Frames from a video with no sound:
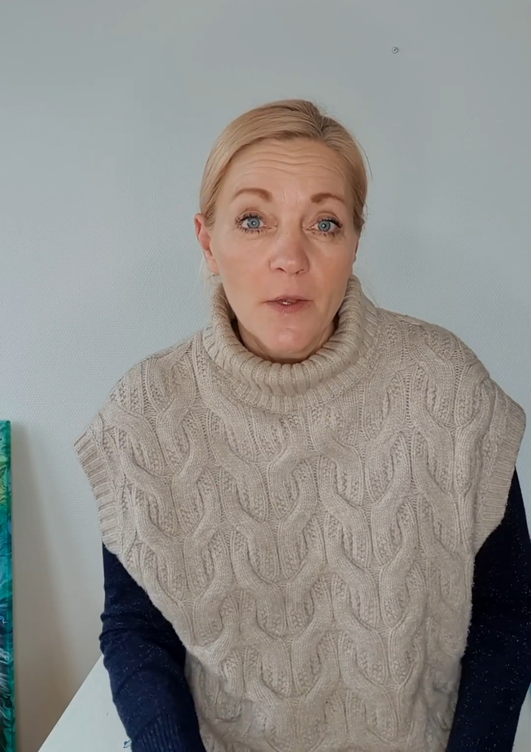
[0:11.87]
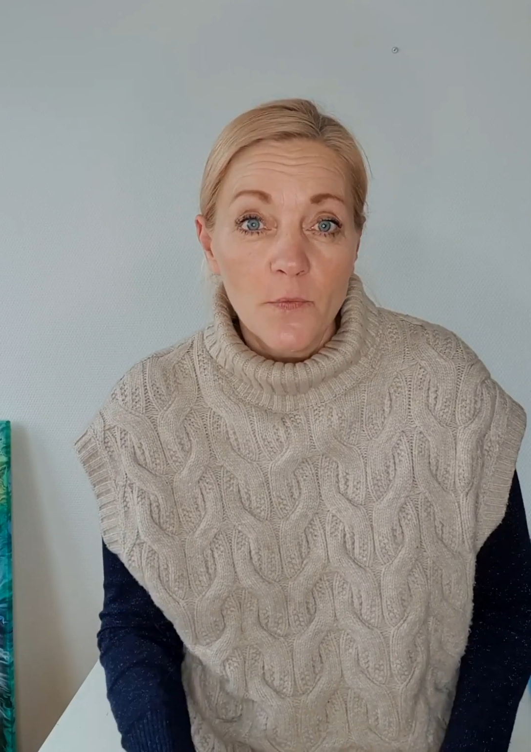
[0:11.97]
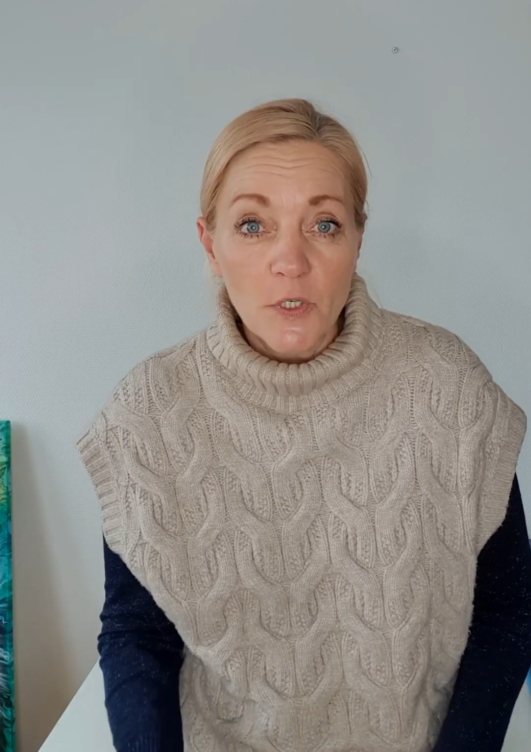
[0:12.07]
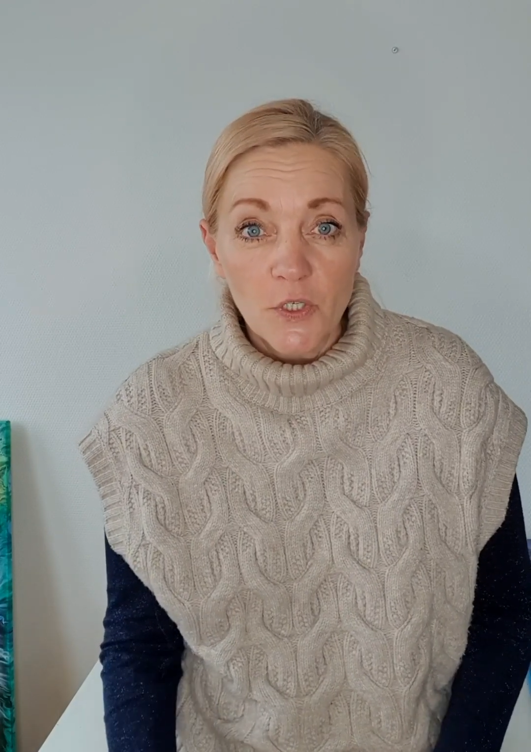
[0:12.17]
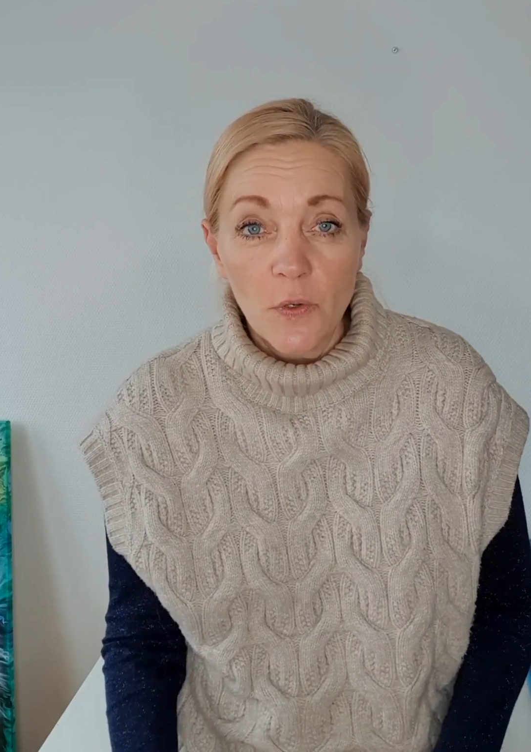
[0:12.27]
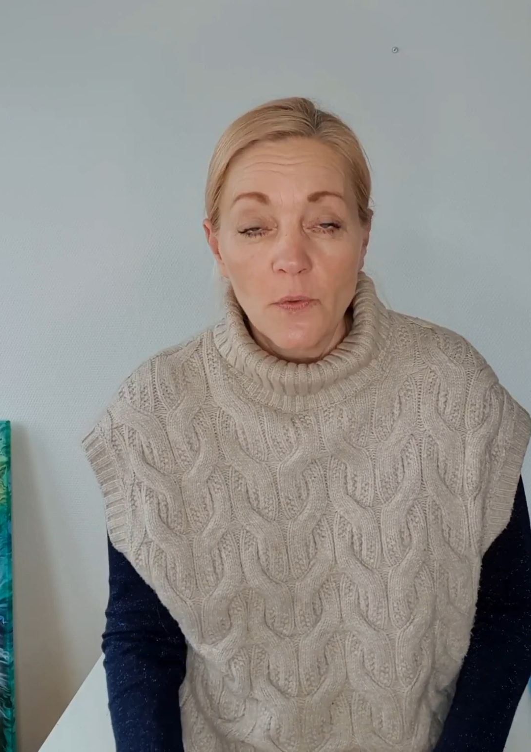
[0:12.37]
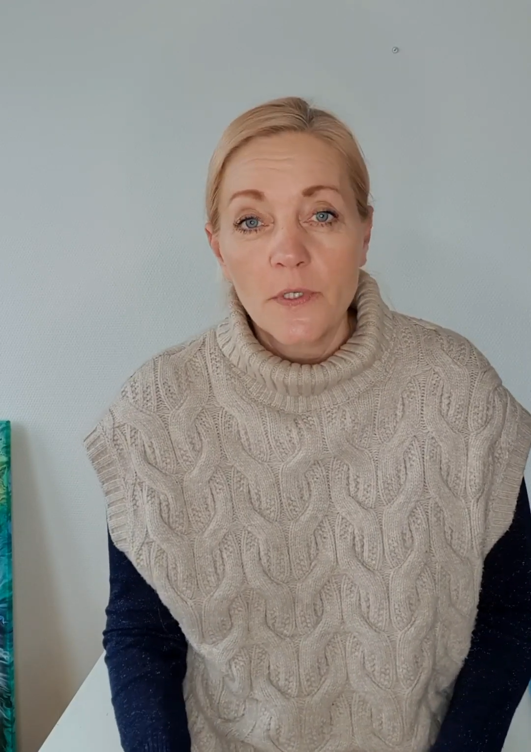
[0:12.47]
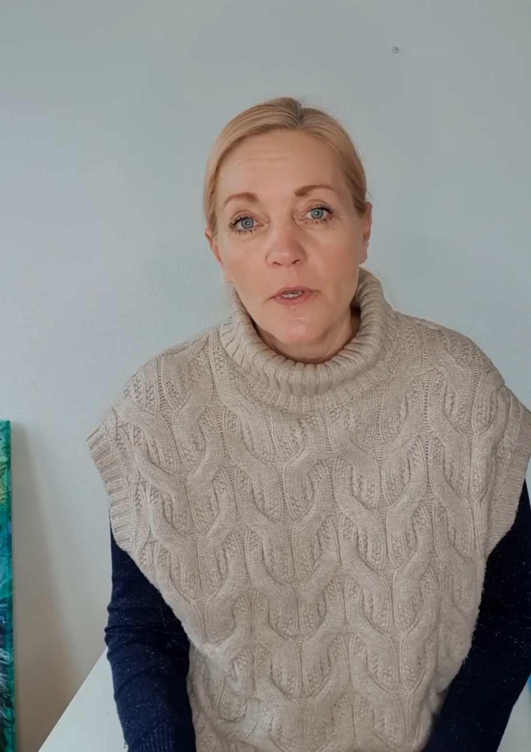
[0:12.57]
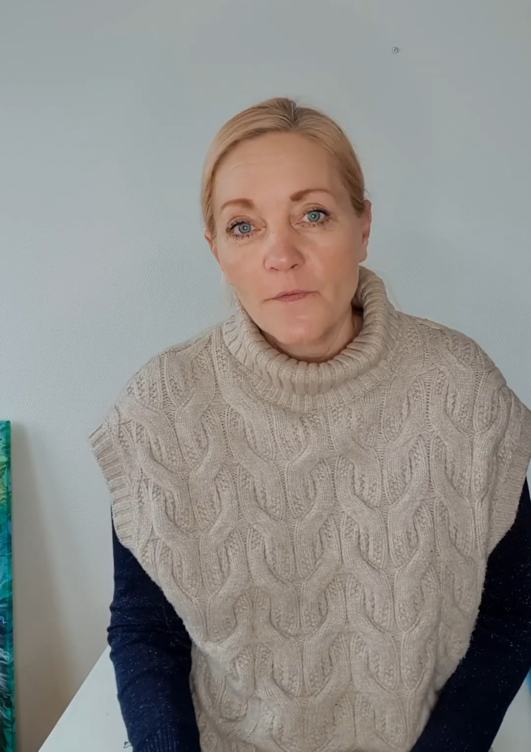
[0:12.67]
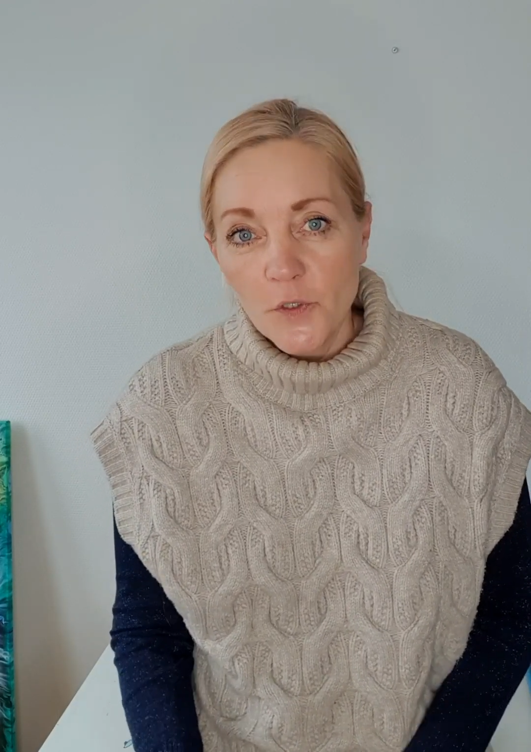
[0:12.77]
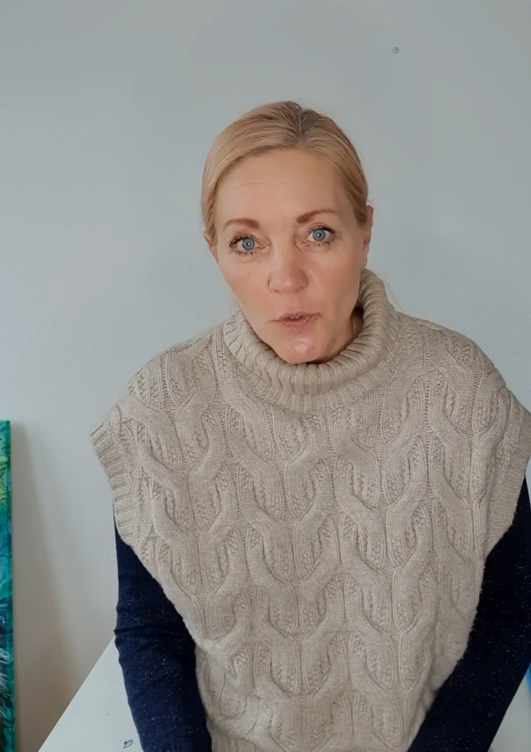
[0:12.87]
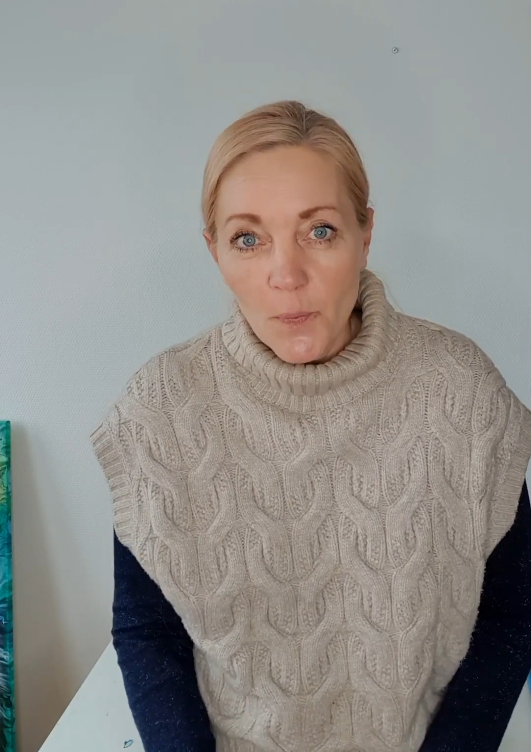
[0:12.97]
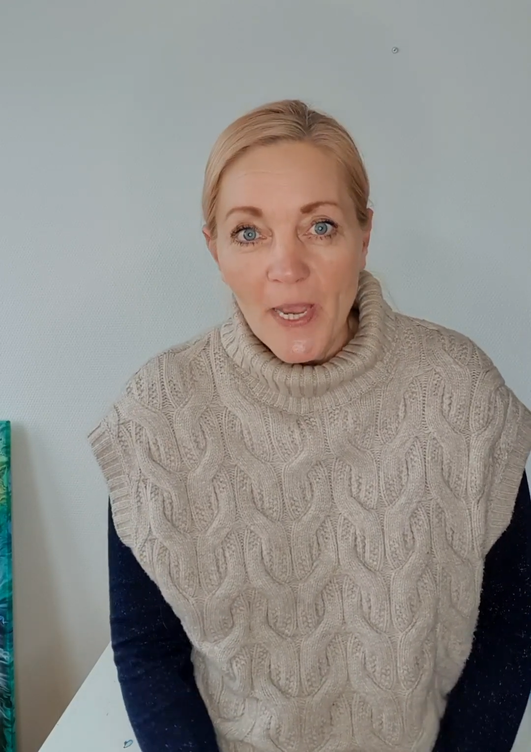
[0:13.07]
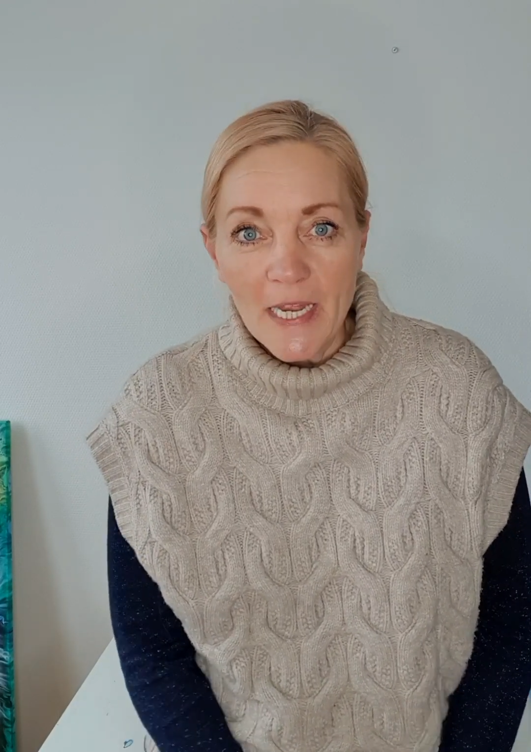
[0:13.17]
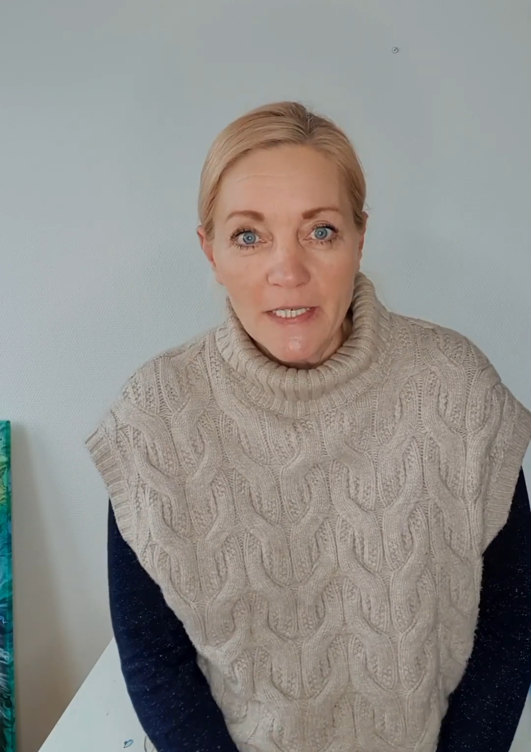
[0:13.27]
result of two
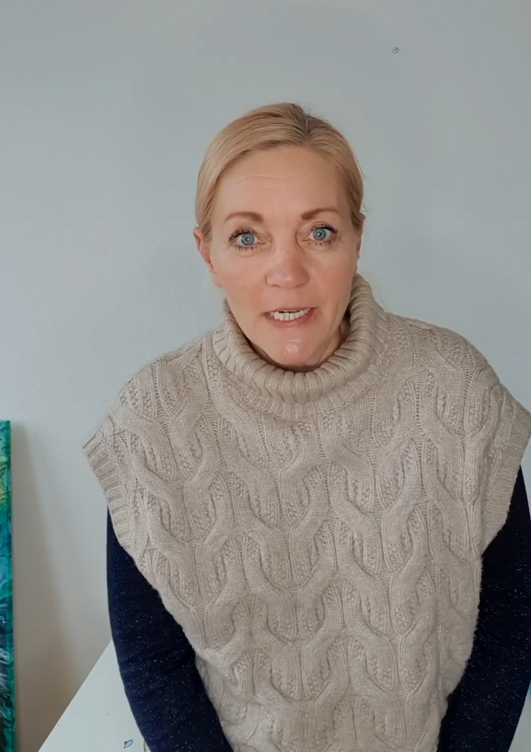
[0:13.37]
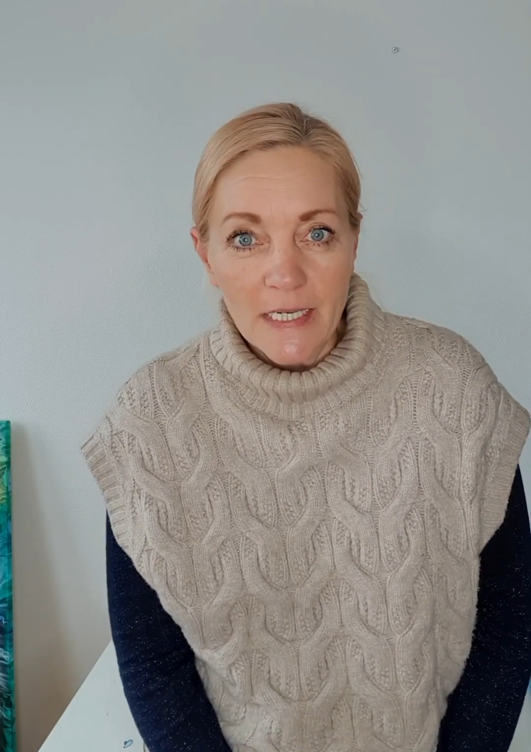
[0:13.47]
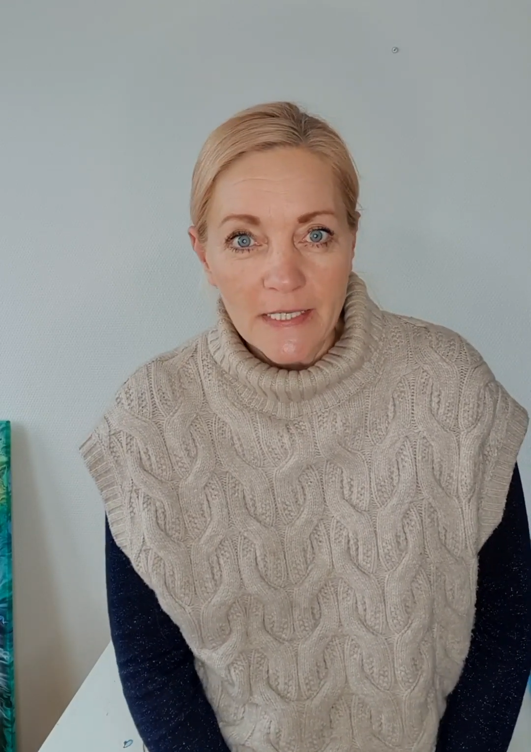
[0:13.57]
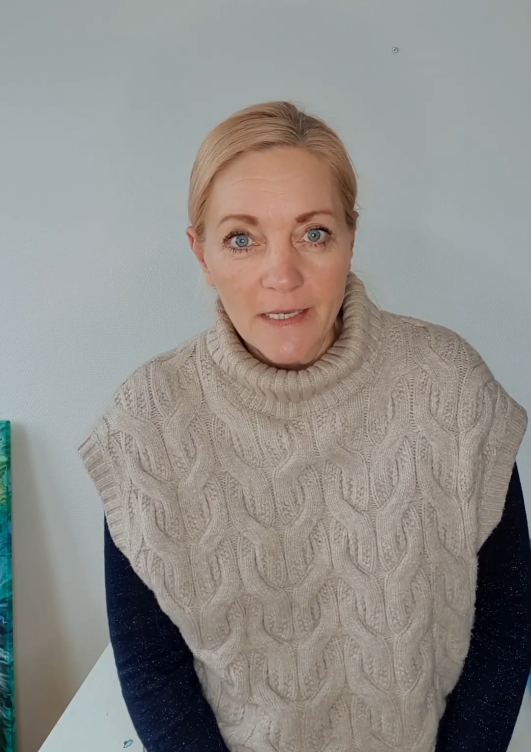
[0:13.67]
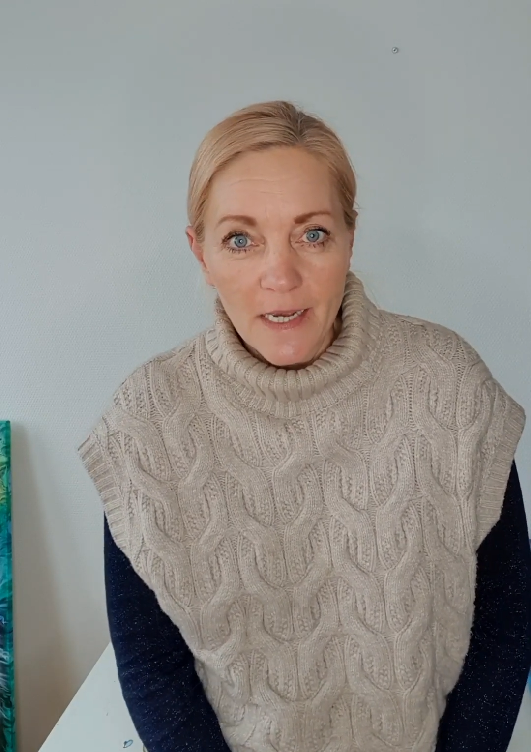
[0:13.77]
paintings